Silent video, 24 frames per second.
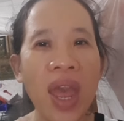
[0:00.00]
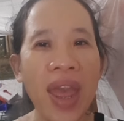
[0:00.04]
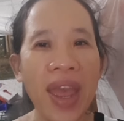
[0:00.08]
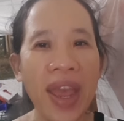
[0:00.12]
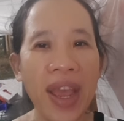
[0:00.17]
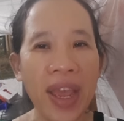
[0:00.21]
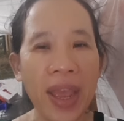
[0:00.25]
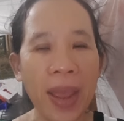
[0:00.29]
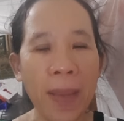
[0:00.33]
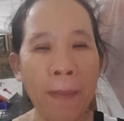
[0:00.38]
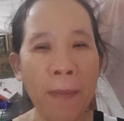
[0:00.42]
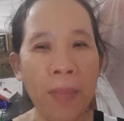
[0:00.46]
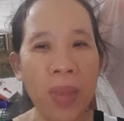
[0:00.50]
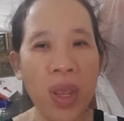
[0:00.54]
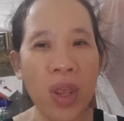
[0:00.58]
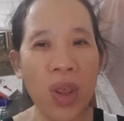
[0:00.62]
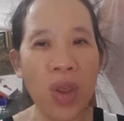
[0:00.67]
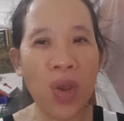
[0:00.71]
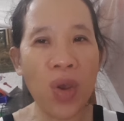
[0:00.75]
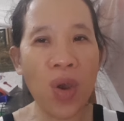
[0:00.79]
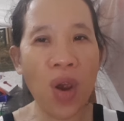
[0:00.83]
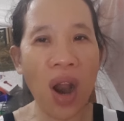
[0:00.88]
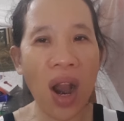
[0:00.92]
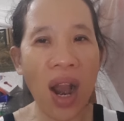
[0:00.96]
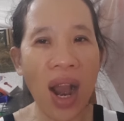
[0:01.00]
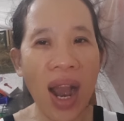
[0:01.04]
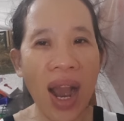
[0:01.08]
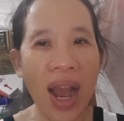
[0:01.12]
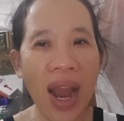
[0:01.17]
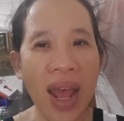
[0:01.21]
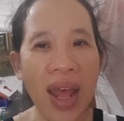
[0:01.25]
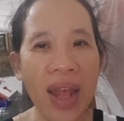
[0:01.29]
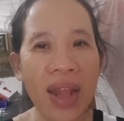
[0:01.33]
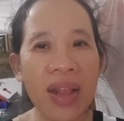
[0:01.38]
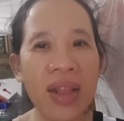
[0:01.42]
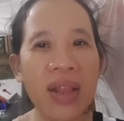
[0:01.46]
Give me your
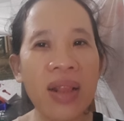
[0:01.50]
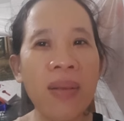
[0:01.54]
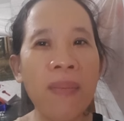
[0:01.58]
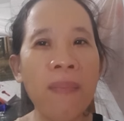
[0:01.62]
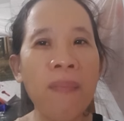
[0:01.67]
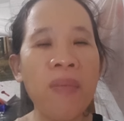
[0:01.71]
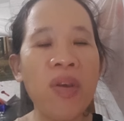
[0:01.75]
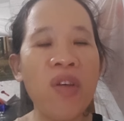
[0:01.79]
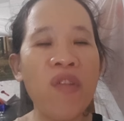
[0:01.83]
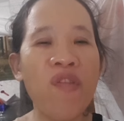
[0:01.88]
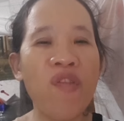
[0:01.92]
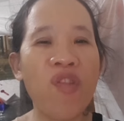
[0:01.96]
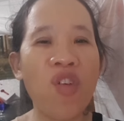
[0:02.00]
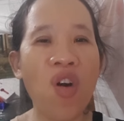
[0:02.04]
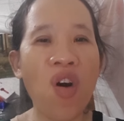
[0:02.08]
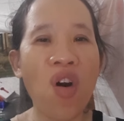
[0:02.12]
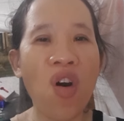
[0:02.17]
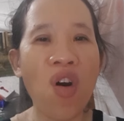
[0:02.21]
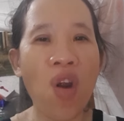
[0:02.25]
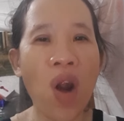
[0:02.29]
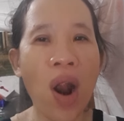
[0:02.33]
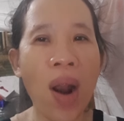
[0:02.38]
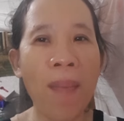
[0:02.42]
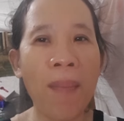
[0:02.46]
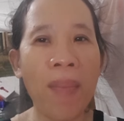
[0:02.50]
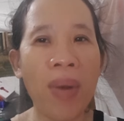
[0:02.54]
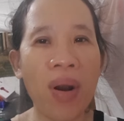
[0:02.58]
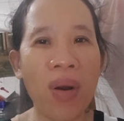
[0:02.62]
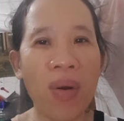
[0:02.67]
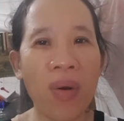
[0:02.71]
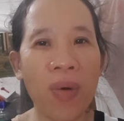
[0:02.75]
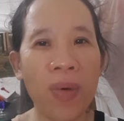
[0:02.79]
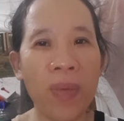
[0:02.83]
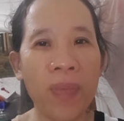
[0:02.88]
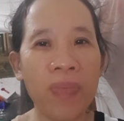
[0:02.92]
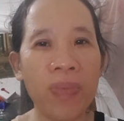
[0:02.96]
hand before I'm
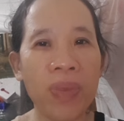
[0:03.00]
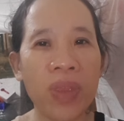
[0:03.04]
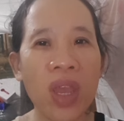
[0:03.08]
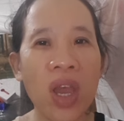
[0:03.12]
old.